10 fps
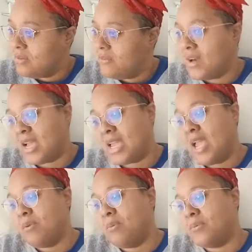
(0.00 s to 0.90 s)
I
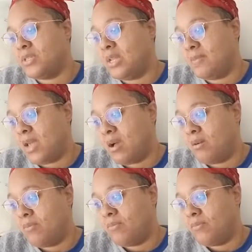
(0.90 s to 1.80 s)
can't remember his name now.
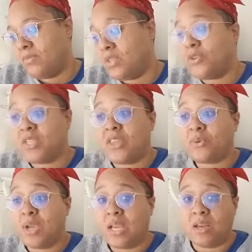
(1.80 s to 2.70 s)
No, Seth
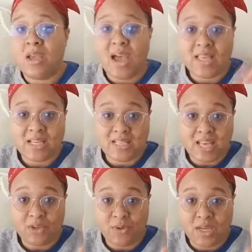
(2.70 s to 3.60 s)
Green. I think
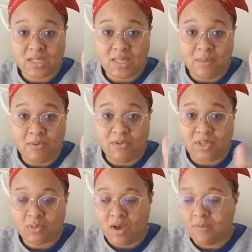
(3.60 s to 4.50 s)
Seth Green is in that movie
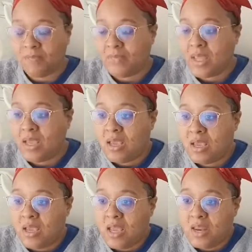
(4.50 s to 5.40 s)
as well.
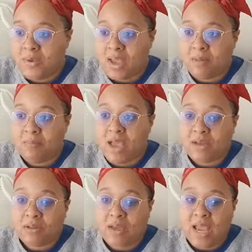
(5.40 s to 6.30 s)
Anyway,
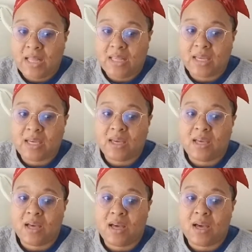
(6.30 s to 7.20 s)
Michael Alig
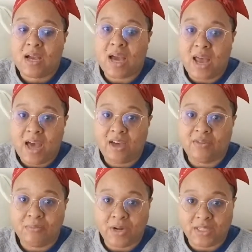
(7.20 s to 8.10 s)
got out
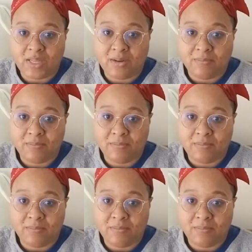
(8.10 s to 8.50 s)
of prison,